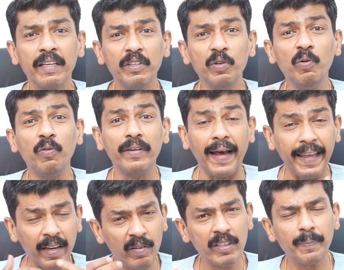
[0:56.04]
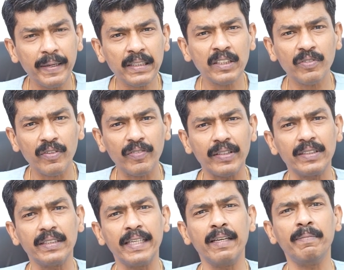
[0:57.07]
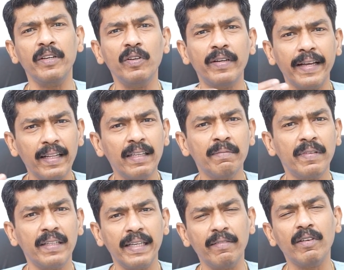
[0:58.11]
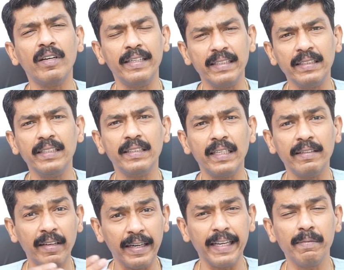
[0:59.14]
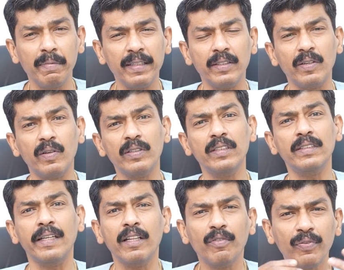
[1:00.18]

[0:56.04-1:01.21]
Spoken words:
you diagnose patients for the first time and you tell them that they've got a diseased liver, namely cirrhosis. And the